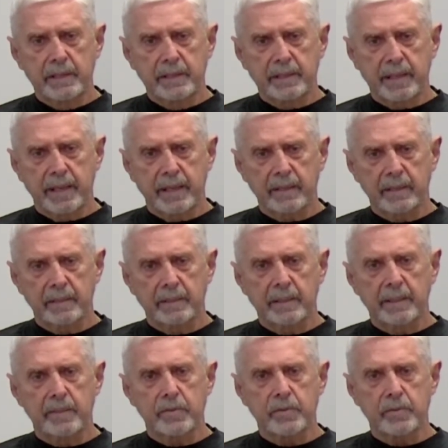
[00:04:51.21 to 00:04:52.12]
talent,
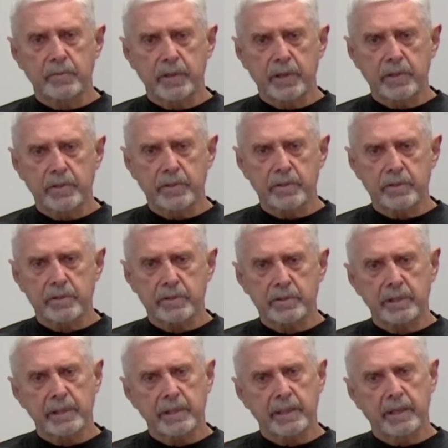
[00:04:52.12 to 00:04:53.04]
and treasures
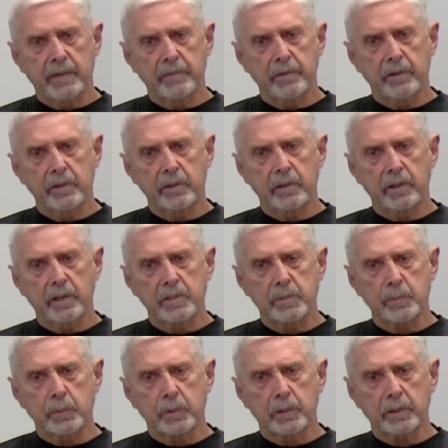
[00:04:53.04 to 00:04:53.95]
to carry on
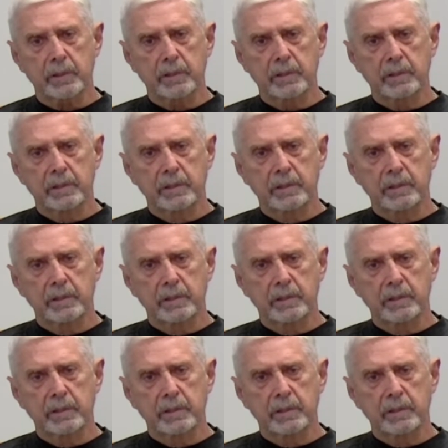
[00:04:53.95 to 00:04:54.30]
God's work.